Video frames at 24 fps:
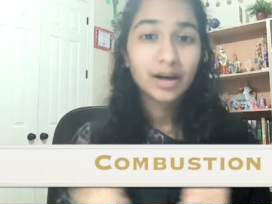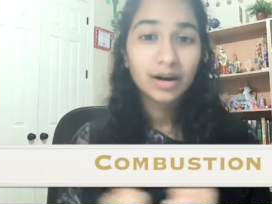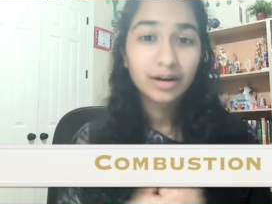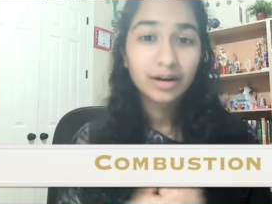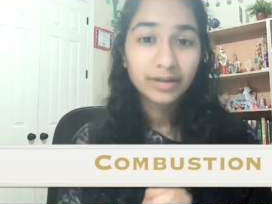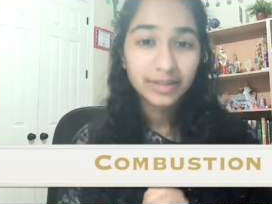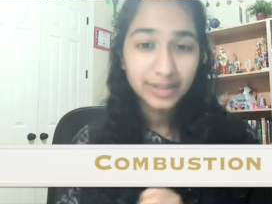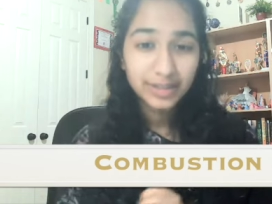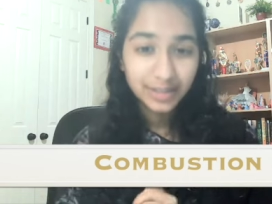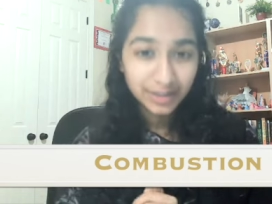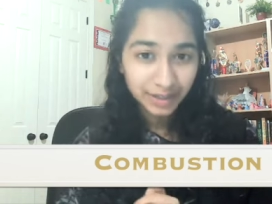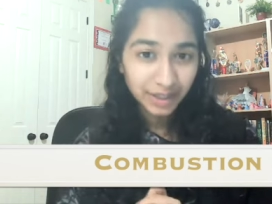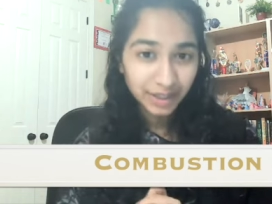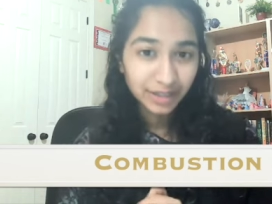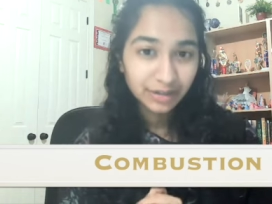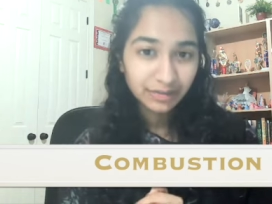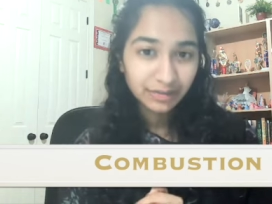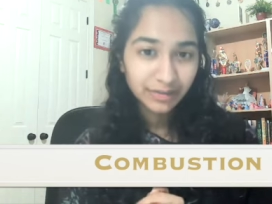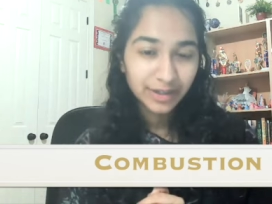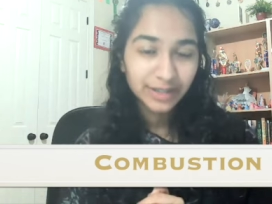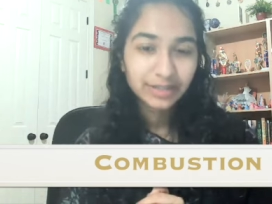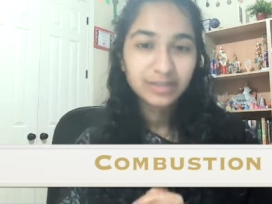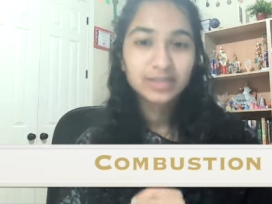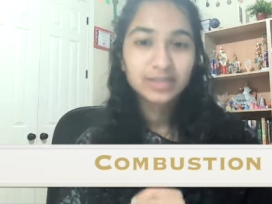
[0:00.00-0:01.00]
are the side
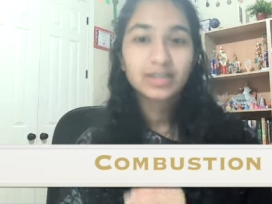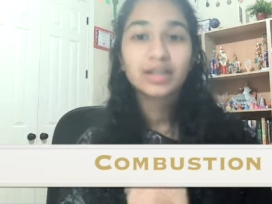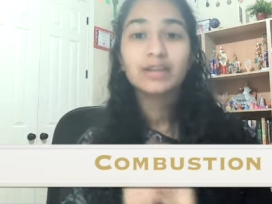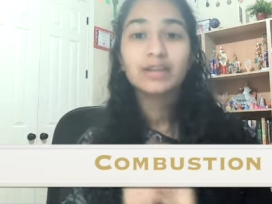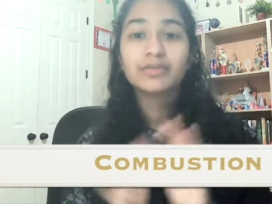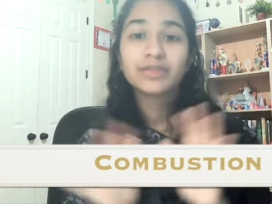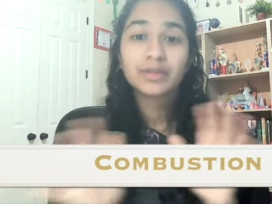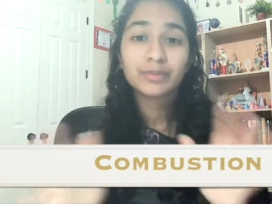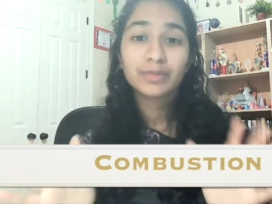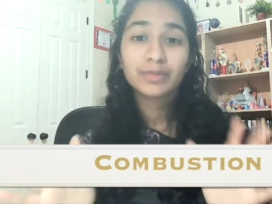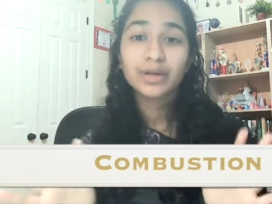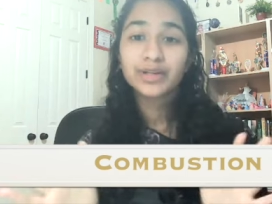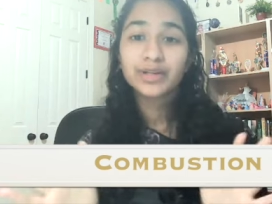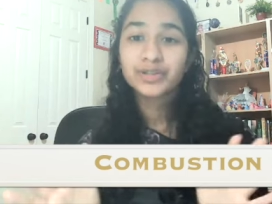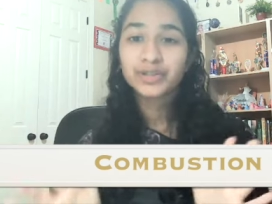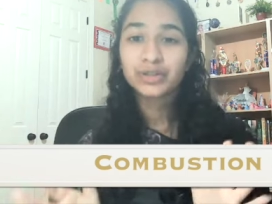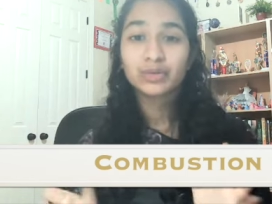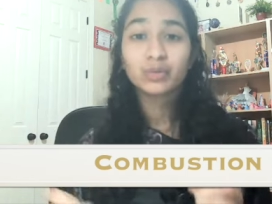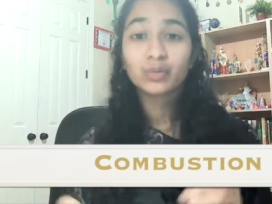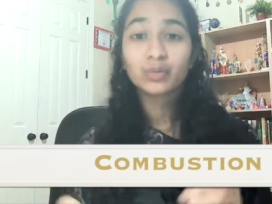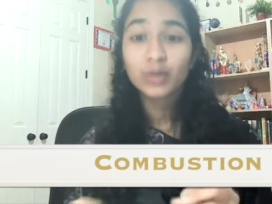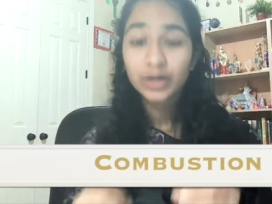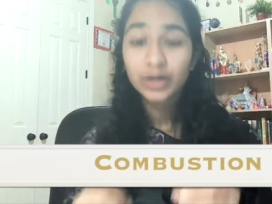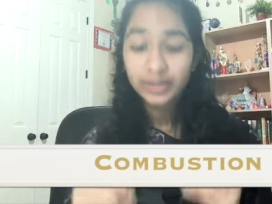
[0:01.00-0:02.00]
effects of
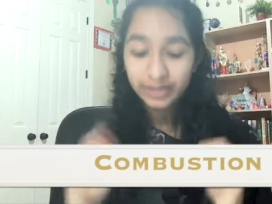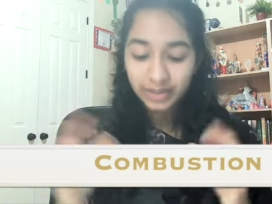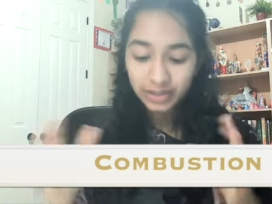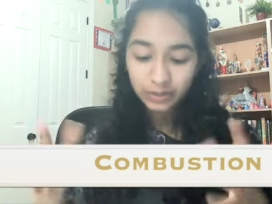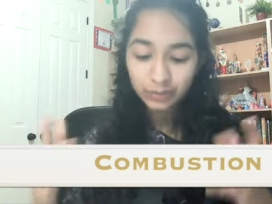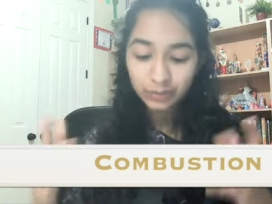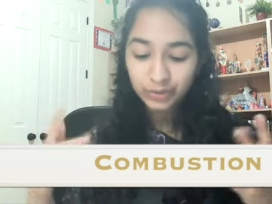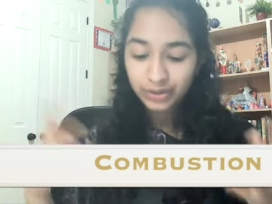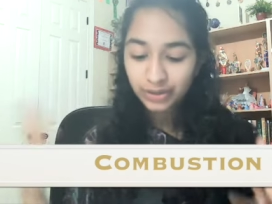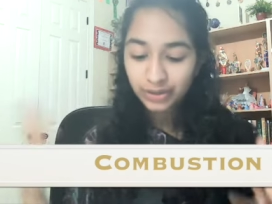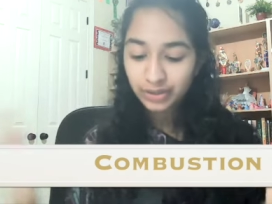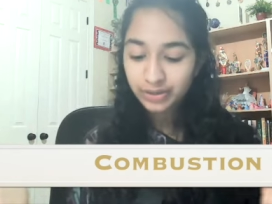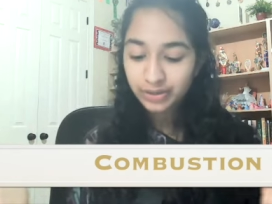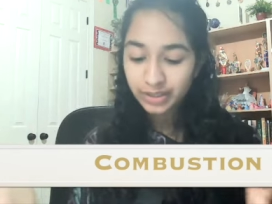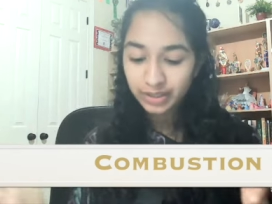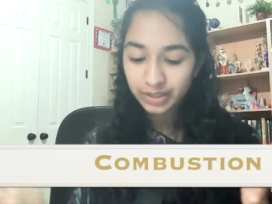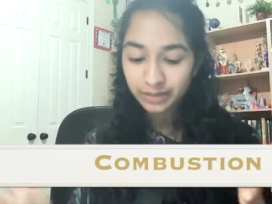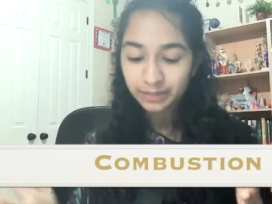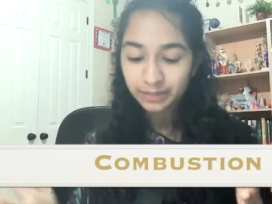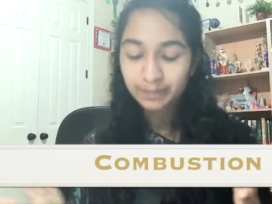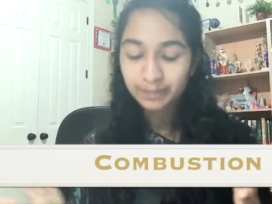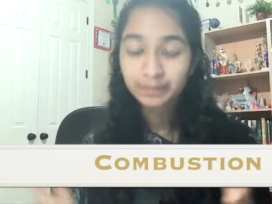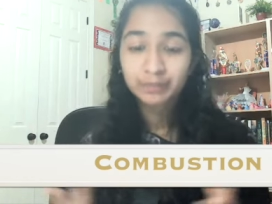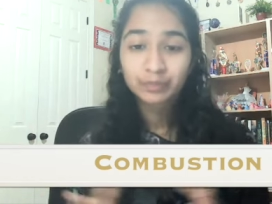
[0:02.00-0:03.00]
combustion? What does it result in?